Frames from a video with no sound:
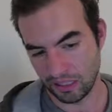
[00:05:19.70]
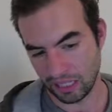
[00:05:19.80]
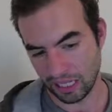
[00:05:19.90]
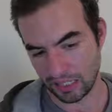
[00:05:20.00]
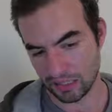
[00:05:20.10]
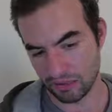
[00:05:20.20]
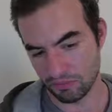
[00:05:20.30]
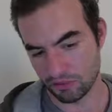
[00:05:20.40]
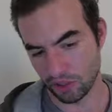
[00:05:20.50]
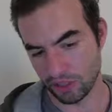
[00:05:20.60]

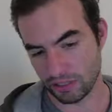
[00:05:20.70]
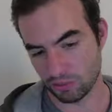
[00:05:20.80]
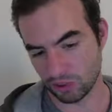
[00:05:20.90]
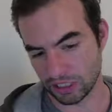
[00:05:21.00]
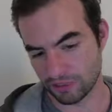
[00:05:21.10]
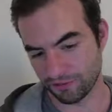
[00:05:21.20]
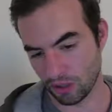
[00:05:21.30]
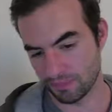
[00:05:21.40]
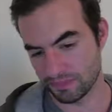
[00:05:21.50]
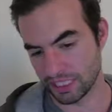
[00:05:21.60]
and so what this
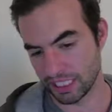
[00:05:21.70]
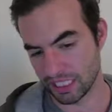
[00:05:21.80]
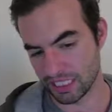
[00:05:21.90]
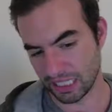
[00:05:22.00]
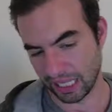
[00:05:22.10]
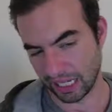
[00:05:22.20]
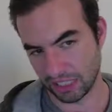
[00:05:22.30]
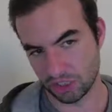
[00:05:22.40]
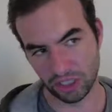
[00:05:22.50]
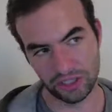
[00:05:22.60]
firm did is they kind of
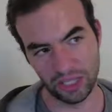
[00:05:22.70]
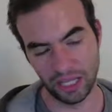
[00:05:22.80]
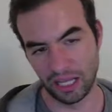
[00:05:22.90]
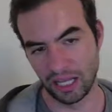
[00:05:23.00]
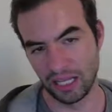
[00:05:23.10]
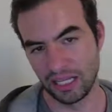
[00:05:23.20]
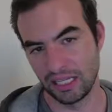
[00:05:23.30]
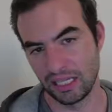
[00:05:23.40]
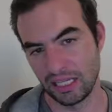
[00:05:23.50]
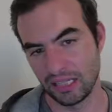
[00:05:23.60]
took the
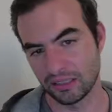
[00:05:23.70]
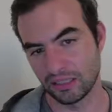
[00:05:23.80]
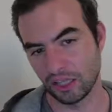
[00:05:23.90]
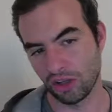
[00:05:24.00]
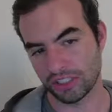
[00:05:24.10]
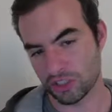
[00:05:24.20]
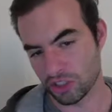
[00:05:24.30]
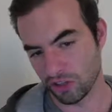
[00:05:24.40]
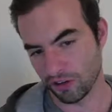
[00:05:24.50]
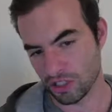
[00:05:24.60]
collector's
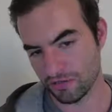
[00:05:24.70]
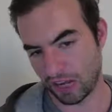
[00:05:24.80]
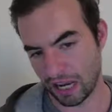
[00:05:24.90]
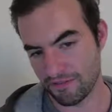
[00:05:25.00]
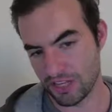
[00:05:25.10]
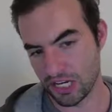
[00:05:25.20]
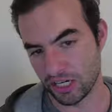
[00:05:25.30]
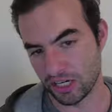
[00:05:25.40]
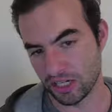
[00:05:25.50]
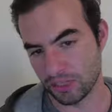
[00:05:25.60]
universe 5
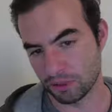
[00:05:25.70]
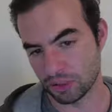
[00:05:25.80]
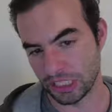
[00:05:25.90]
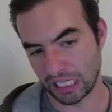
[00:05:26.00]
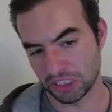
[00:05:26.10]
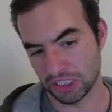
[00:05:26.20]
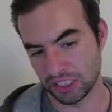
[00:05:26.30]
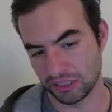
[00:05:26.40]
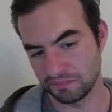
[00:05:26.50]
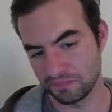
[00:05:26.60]
years
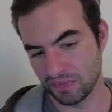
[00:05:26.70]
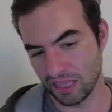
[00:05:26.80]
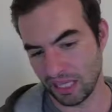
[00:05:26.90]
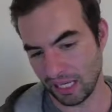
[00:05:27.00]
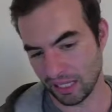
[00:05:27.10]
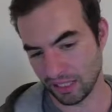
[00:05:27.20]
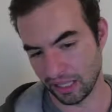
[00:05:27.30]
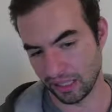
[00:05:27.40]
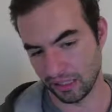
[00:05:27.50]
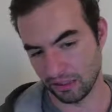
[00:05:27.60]
projection and
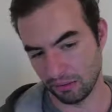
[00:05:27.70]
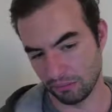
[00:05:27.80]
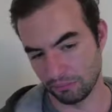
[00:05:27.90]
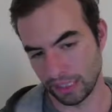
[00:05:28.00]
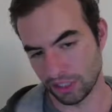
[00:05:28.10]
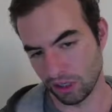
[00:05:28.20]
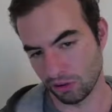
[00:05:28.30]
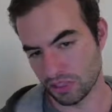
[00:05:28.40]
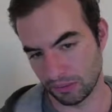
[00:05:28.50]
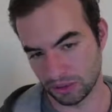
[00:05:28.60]
then made their own
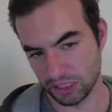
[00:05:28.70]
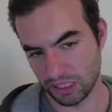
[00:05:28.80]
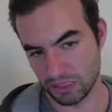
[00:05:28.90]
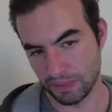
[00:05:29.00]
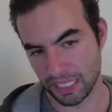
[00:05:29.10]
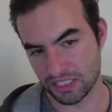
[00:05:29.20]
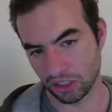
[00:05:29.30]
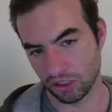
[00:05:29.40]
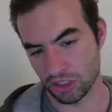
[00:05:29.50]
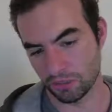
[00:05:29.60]
assumptions based on
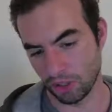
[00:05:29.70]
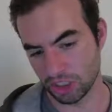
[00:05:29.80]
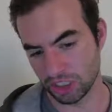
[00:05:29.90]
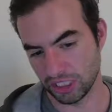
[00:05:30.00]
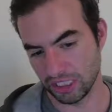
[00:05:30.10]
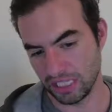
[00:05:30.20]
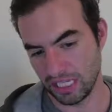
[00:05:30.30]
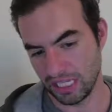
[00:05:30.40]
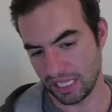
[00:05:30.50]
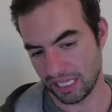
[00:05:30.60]
gross margin.
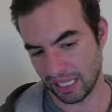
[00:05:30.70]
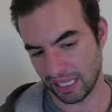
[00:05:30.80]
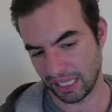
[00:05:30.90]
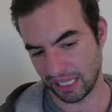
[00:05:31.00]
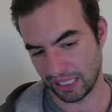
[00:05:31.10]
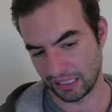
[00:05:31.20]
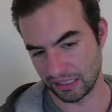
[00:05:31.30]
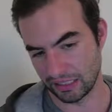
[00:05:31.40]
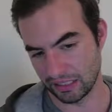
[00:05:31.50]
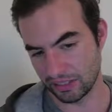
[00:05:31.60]

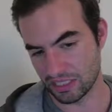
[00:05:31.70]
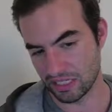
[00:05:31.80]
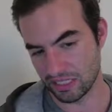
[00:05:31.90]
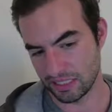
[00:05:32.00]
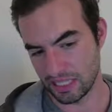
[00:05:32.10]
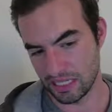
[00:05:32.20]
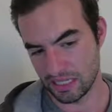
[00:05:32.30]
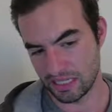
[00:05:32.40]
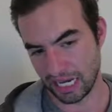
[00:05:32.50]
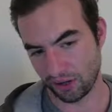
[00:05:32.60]
And you can see it
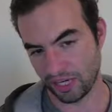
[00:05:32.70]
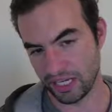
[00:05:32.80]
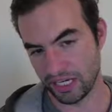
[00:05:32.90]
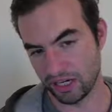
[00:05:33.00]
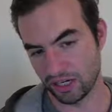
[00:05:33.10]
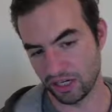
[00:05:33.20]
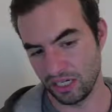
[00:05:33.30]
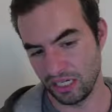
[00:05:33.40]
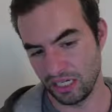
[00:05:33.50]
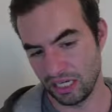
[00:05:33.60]
down here
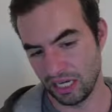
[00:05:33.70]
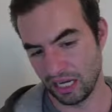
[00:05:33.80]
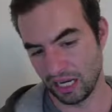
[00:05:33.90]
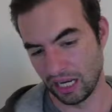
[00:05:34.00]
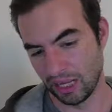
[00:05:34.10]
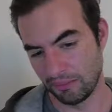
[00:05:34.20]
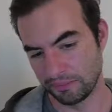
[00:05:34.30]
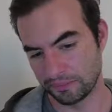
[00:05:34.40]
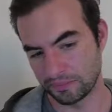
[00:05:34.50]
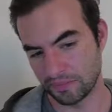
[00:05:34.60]

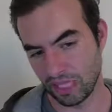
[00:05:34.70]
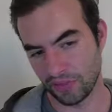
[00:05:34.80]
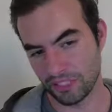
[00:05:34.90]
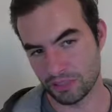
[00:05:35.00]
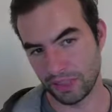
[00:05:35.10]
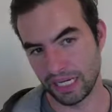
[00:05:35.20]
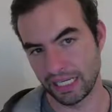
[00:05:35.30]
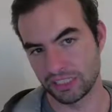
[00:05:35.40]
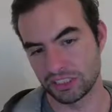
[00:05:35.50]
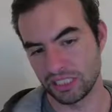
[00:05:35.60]
on this
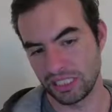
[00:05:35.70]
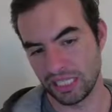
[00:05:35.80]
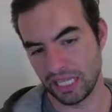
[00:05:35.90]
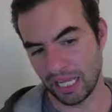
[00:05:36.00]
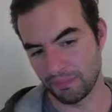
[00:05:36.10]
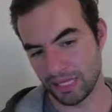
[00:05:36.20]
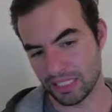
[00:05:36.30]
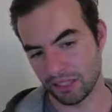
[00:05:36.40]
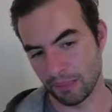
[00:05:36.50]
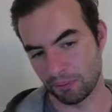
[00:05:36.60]
page, and
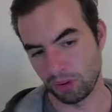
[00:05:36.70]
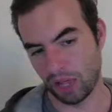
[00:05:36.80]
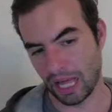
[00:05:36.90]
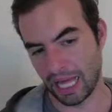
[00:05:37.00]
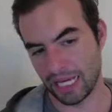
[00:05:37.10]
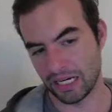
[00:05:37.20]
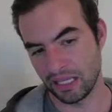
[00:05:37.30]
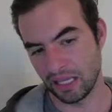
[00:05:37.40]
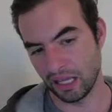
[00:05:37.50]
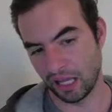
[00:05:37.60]
basically applied
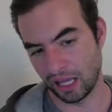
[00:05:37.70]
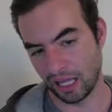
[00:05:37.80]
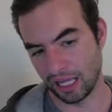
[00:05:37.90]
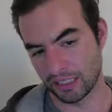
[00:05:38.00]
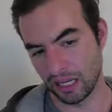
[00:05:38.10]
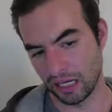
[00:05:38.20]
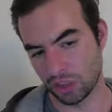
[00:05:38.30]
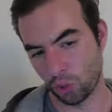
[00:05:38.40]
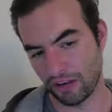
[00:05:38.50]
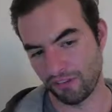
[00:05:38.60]
a
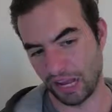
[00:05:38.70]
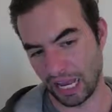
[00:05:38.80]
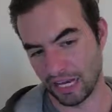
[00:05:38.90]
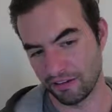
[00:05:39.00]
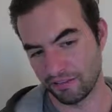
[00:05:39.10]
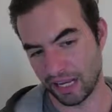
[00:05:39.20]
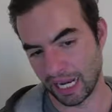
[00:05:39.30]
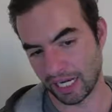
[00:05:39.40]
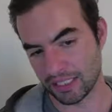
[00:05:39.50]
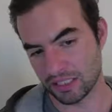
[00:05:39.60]

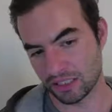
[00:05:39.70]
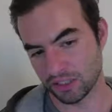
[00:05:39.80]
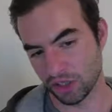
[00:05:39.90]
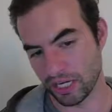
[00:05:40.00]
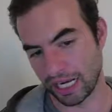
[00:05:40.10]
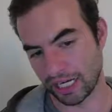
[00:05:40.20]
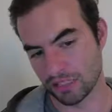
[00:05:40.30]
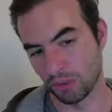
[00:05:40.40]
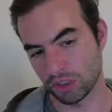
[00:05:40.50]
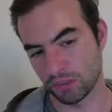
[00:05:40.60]
25x to 30x
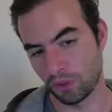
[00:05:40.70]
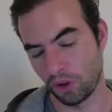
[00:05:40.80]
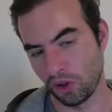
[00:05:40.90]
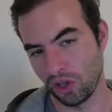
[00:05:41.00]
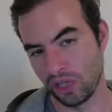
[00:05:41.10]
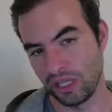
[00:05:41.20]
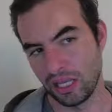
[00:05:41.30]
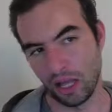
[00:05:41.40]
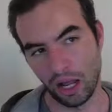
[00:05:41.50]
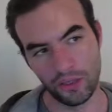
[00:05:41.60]
multiple
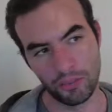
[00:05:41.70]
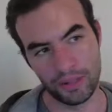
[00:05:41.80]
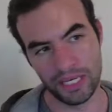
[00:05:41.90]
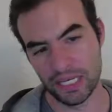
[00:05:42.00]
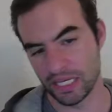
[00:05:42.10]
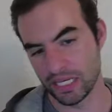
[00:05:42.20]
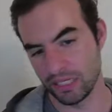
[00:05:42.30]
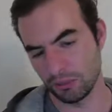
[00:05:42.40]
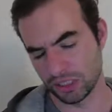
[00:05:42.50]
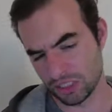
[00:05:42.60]
on the PE,
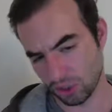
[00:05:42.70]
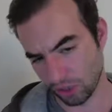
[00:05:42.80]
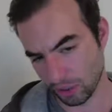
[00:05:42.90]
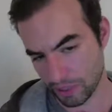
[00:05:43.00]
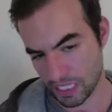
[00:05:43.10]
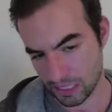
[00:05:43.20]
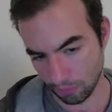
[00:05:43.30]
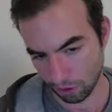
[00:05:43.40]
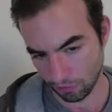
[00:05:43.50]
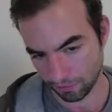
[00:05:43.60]
which is totally
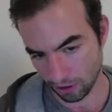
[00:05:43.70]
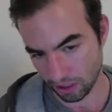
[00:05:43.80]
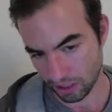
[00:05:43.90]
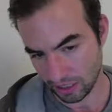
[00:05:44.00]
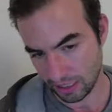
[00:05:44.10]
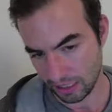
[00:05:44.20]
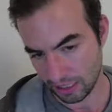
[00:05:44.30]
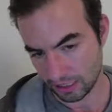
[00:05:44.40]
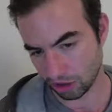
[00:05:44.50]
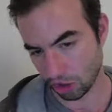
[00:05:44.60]
reasonable for
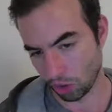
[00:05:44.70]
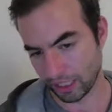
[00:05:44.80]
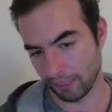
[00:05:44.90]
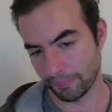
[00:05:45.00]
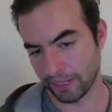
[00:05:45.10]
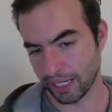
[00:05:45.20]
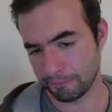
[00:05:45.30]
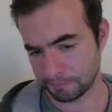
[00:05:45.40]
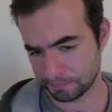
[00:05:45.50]
a growing company.